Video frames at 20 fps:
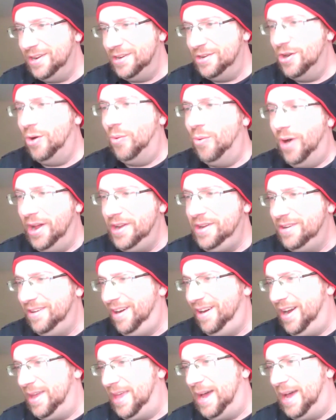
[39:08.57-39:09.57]
No one.
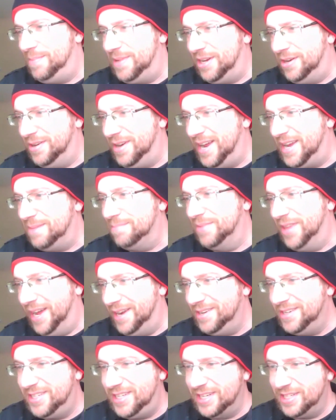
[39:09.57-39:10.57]
Aye, that be your name
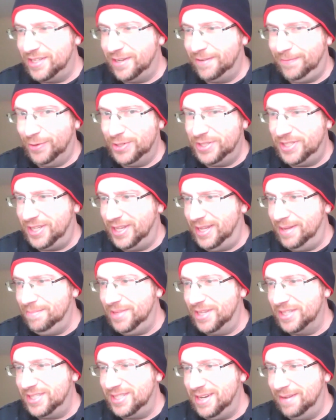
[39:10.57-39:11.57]
then, says the first of
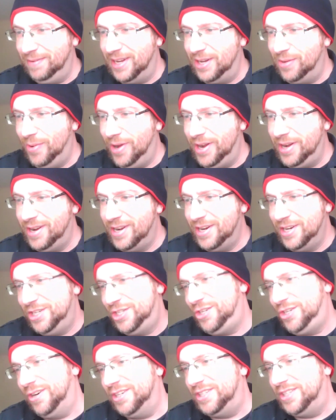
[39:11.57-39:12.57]
them, the sniveling one.
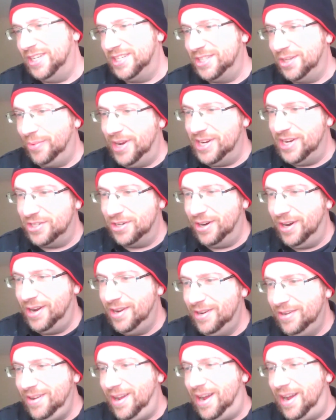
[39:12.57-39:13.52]
Sure, says the ranger.